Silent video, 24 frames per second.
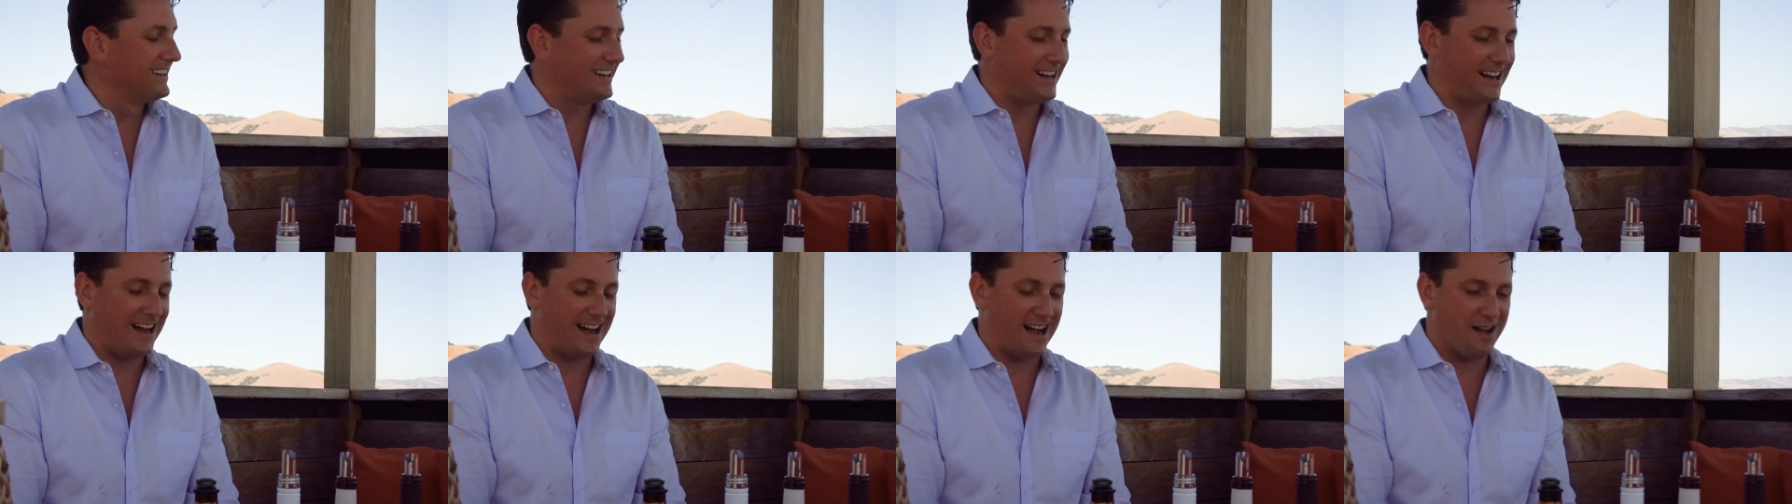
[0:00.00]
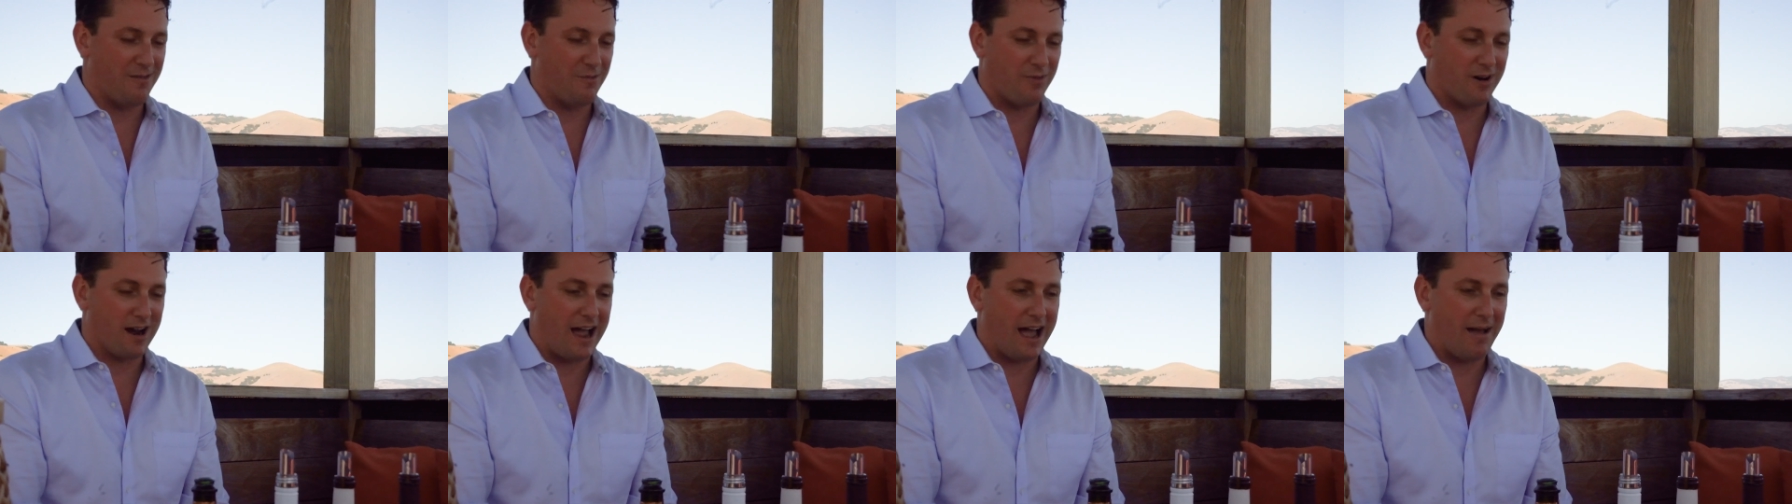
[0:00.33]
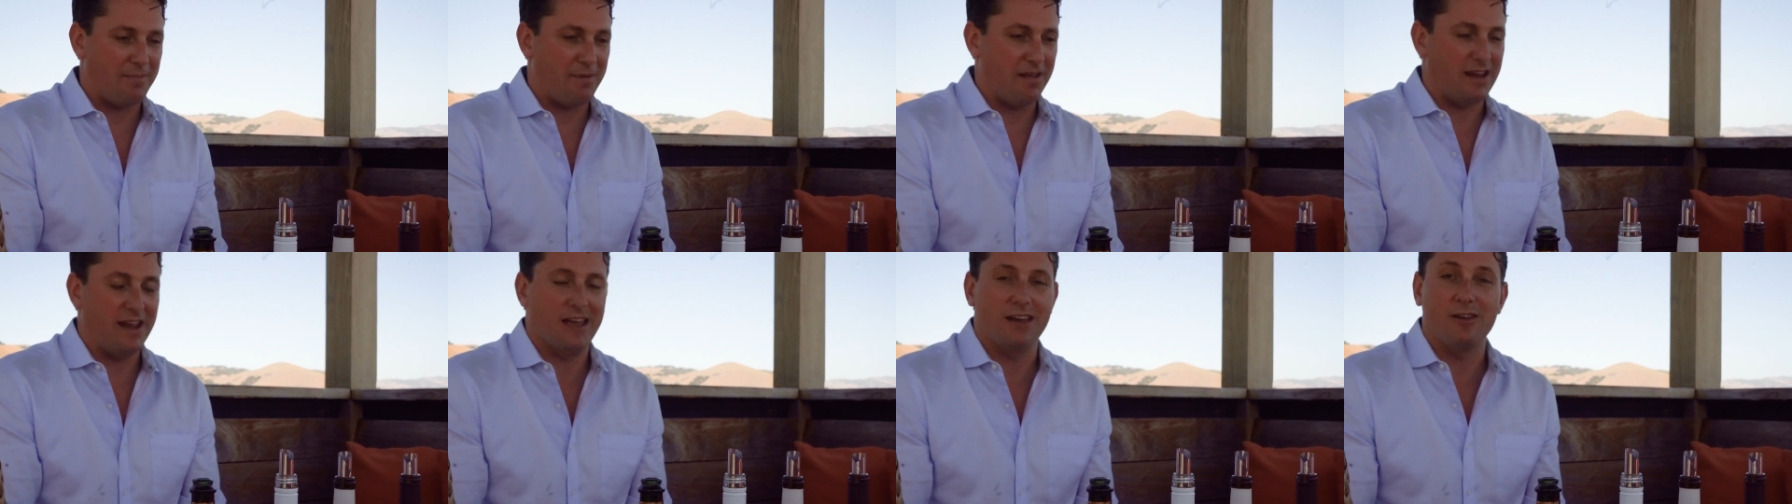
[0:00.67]
Um, we're
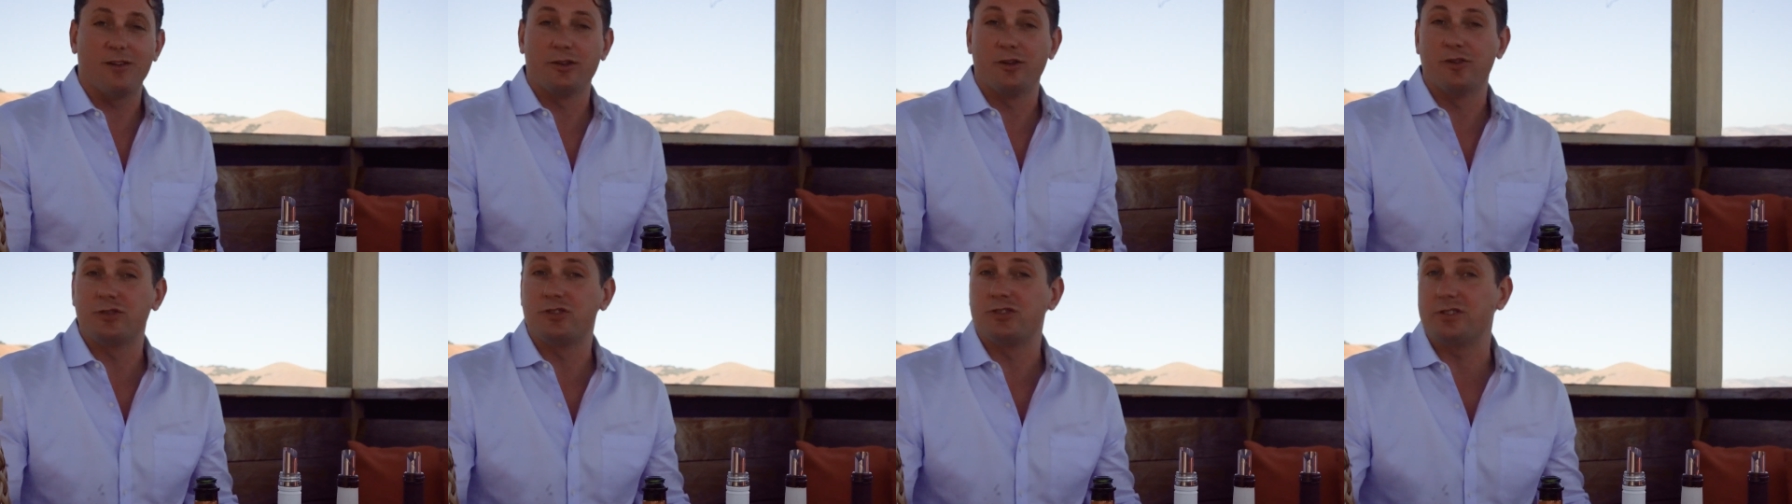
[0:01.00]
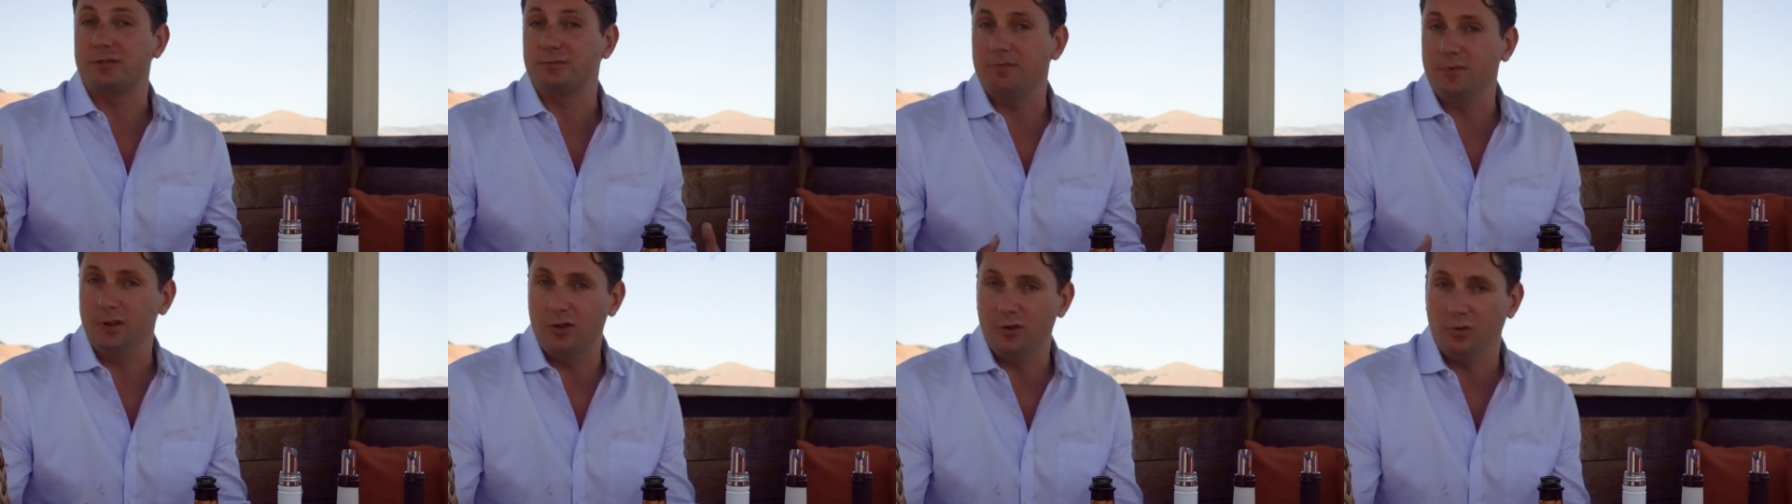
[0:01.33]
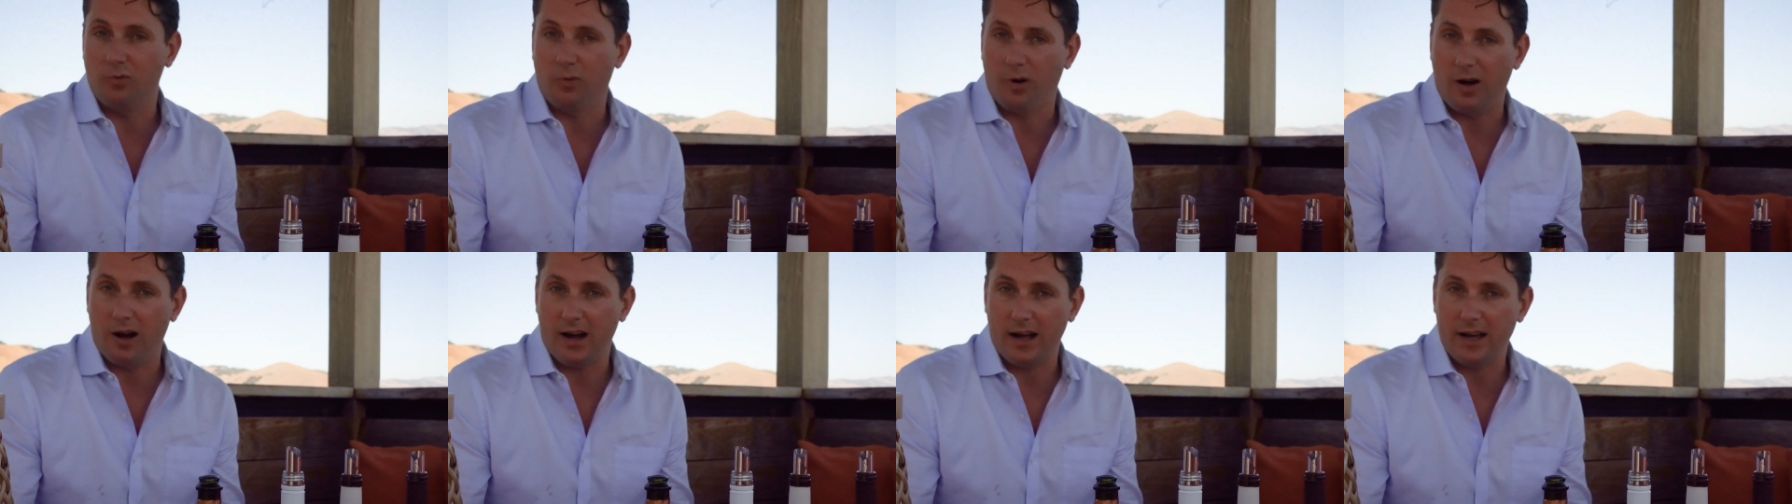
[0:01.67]
happy to introduce some new
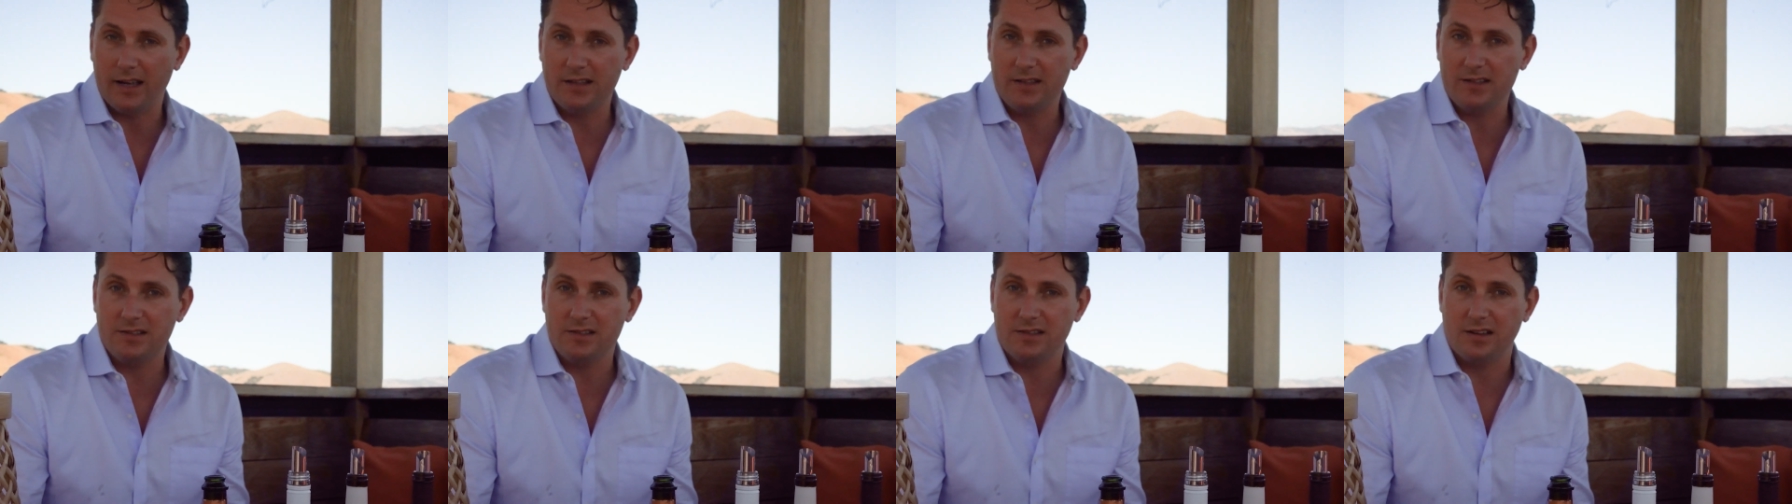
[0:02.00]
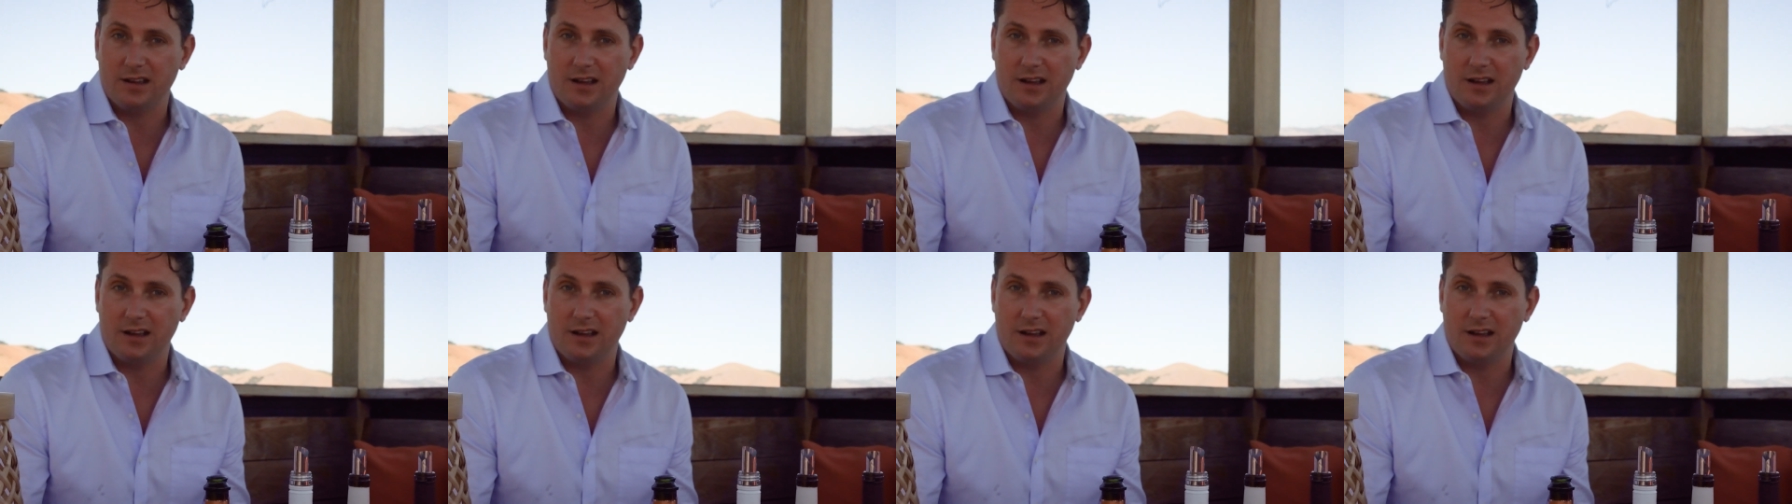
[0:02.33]
wines.